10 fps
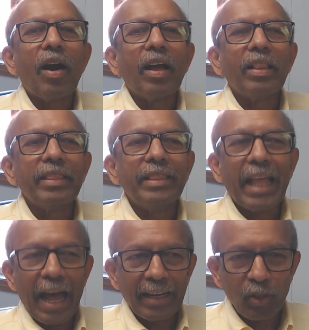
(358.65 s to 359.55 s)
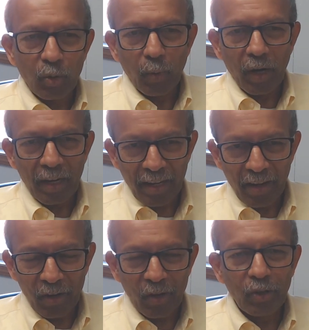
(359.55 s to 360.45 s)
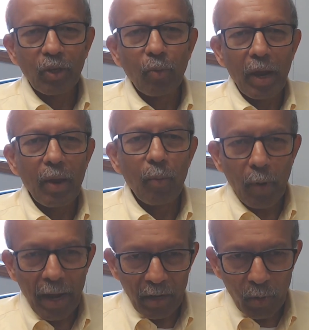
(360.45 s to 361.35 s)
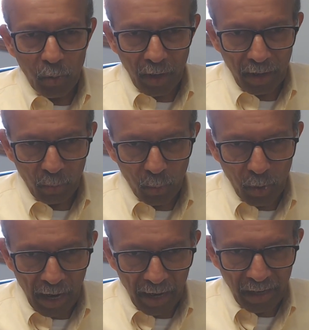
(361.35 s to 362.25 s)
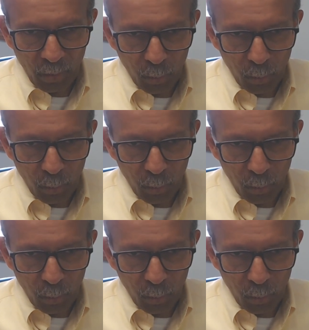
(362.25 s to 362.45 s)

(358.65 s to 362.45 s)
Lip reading: That's what goes away when you are under one